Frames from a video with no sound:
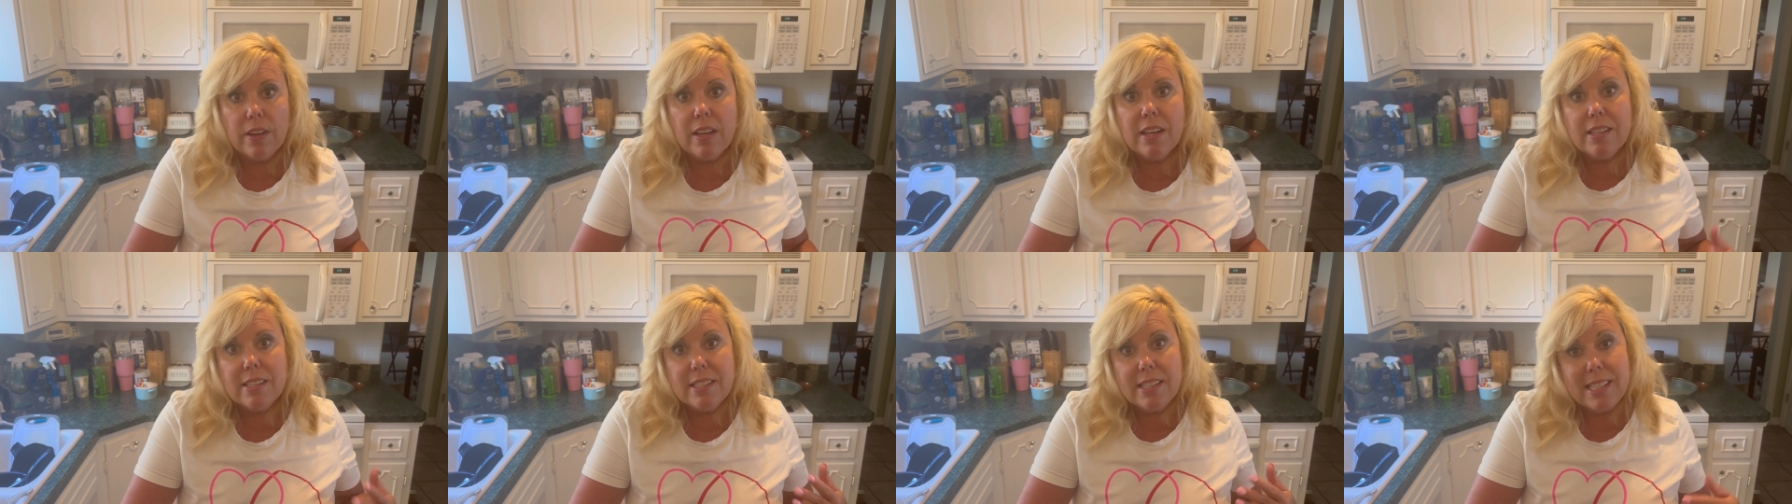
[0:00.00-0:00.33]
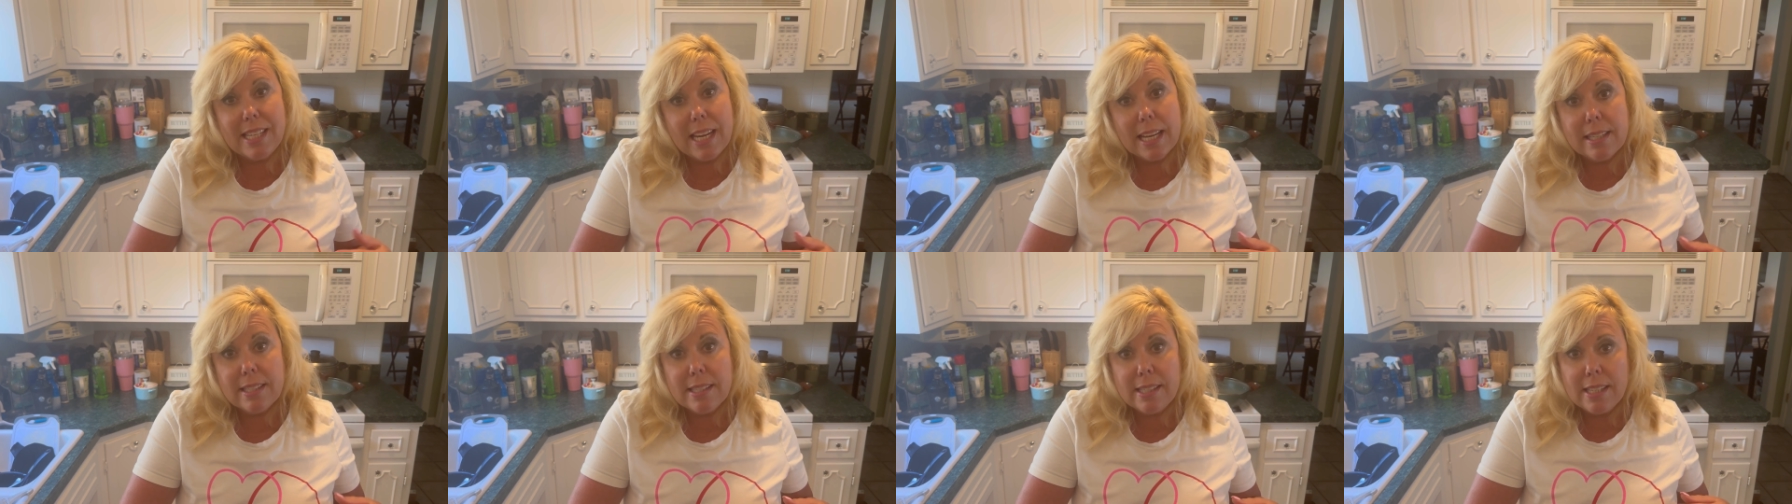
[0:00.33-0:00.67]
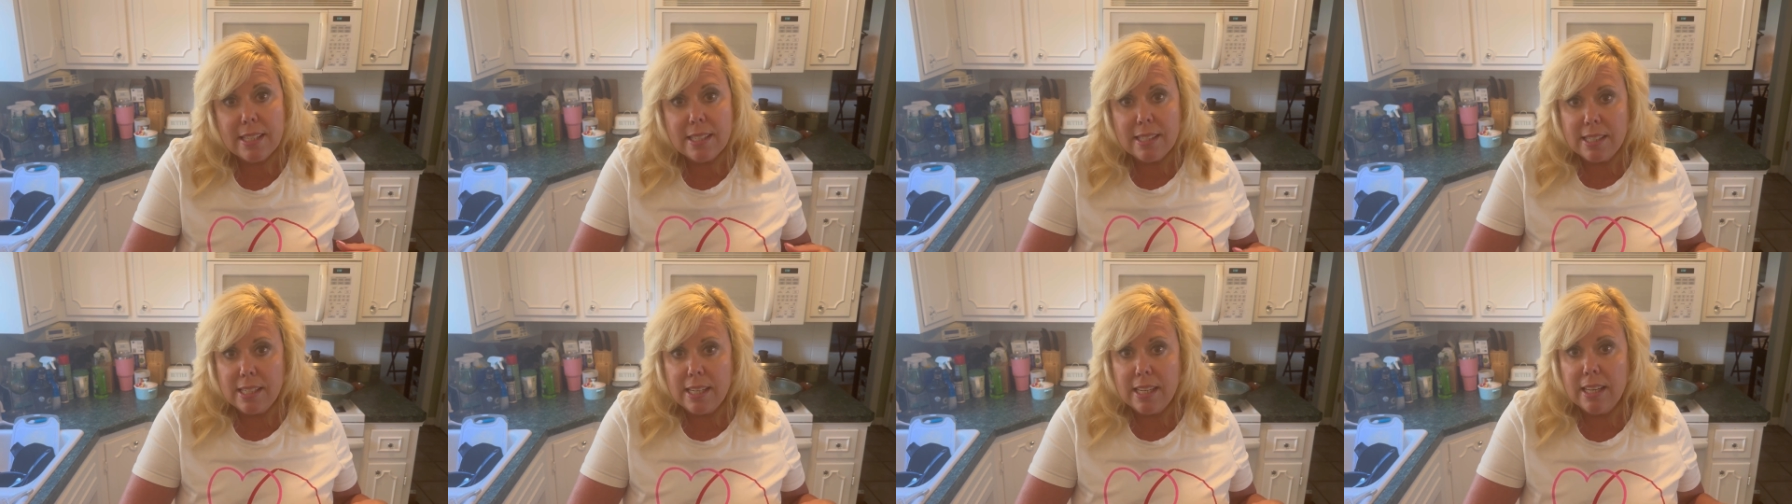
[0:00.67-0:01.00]
steak
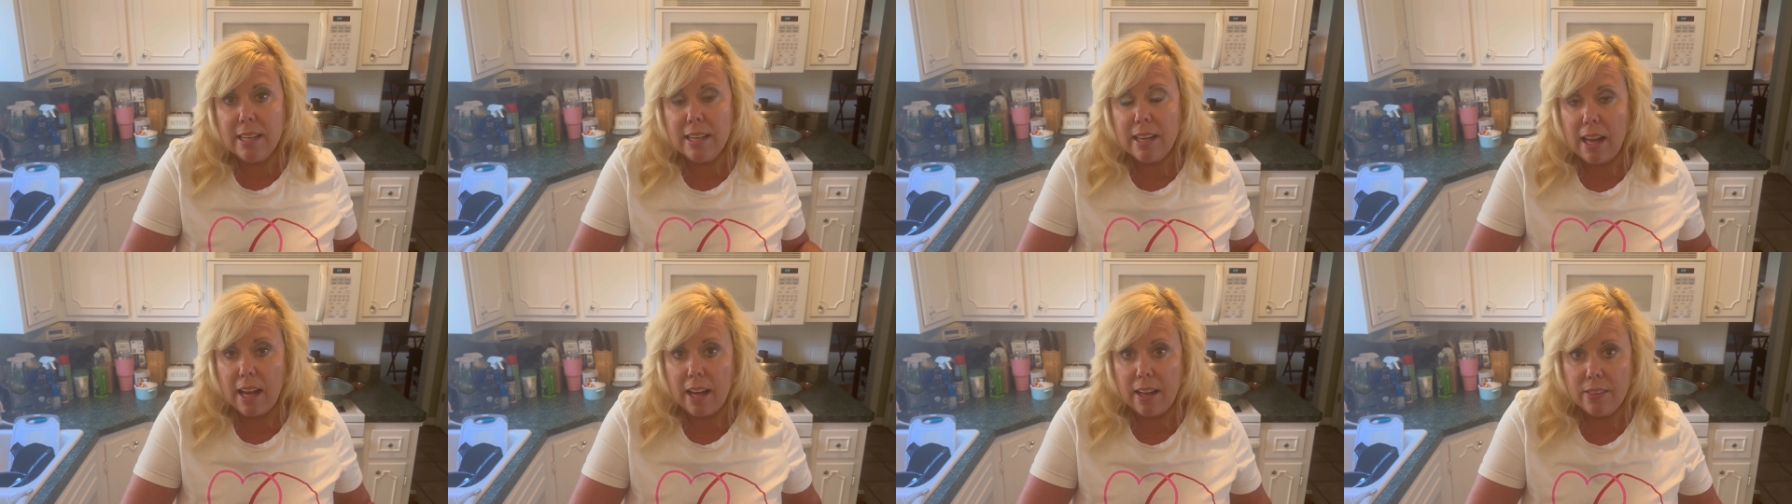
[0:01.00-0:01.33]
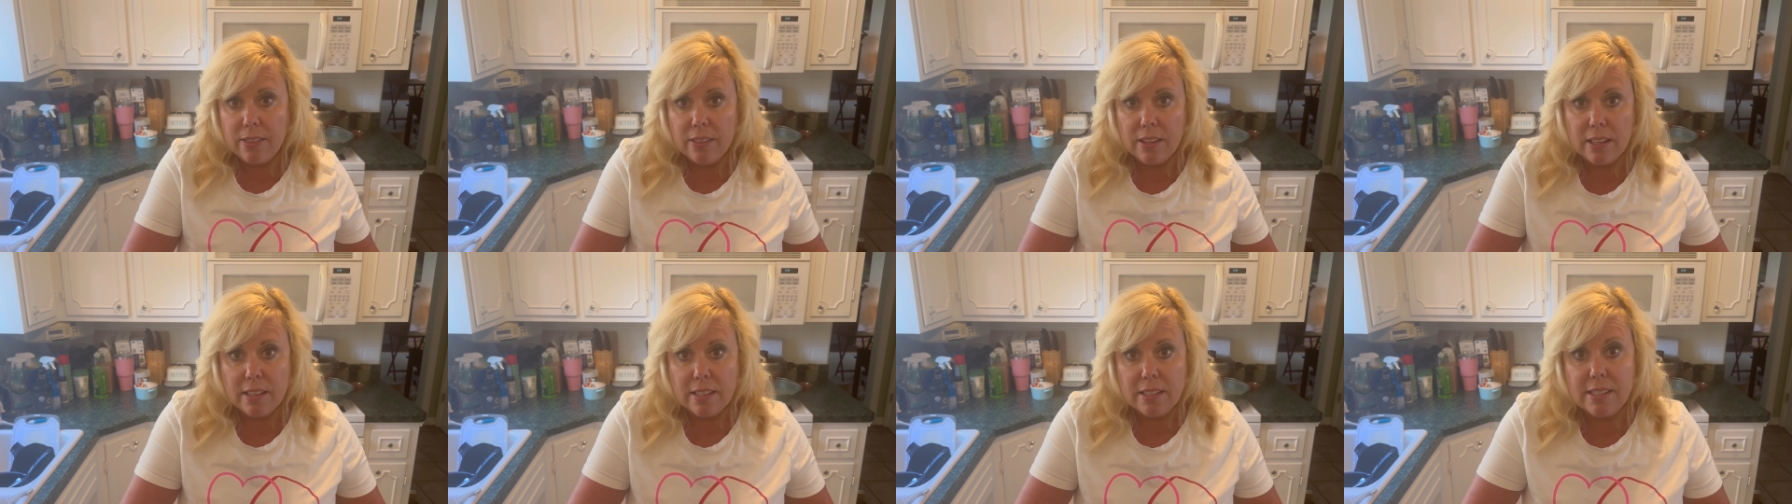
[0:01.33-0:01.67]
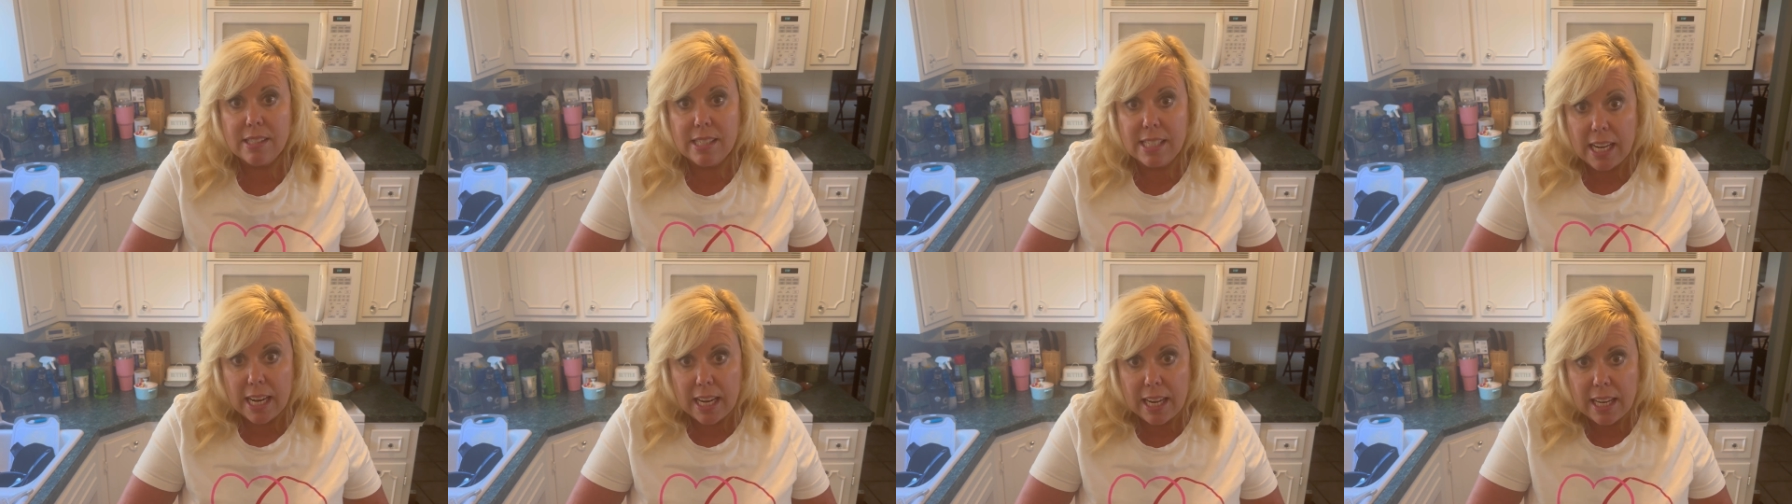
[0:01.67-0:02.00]
seasoning on the
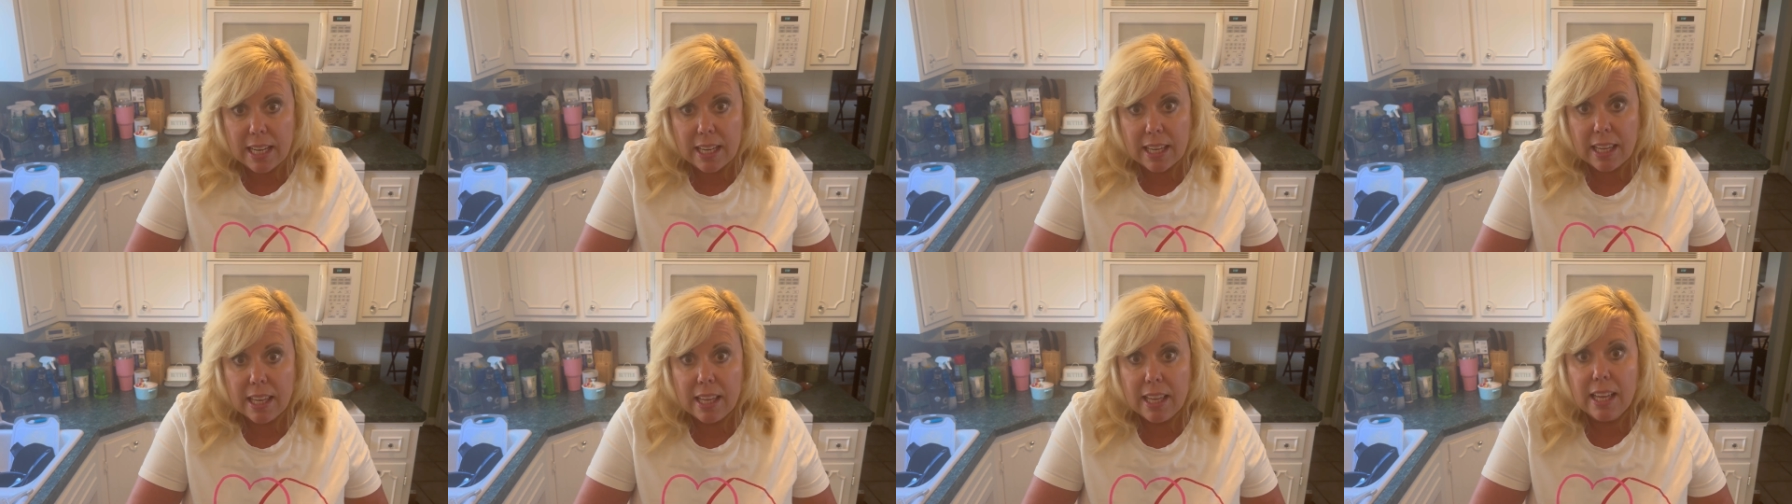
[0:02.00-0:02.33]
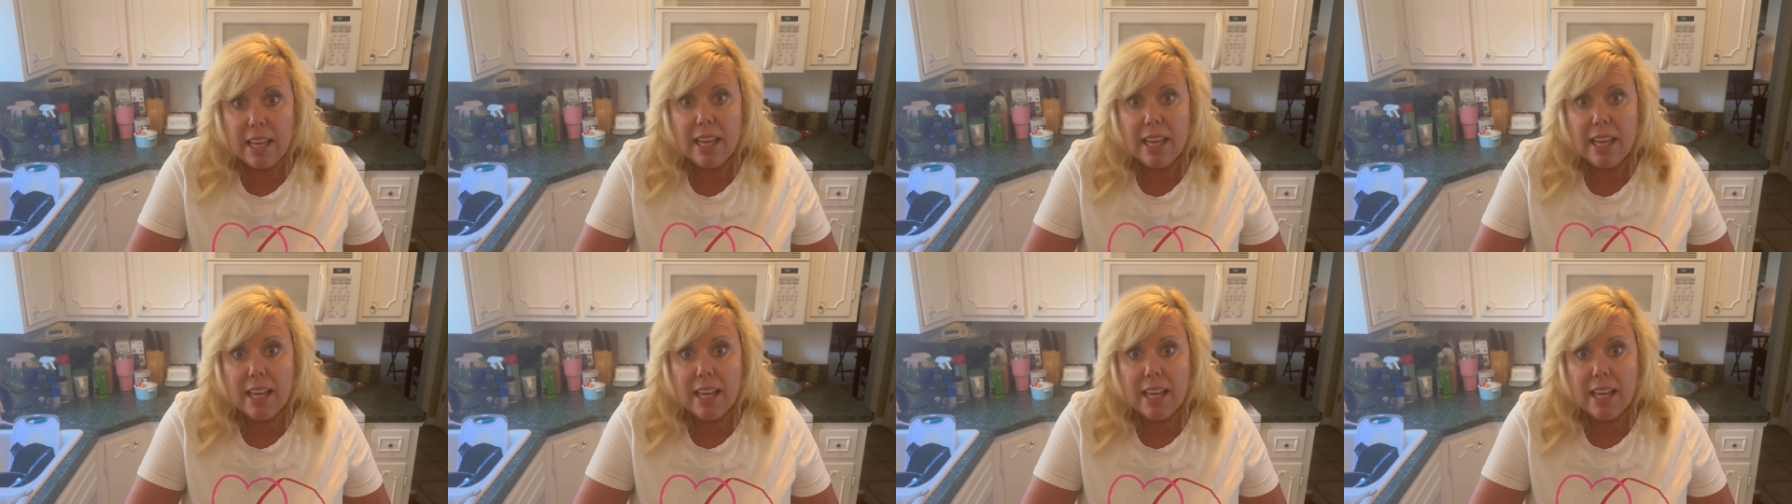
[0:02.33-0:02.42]
steak,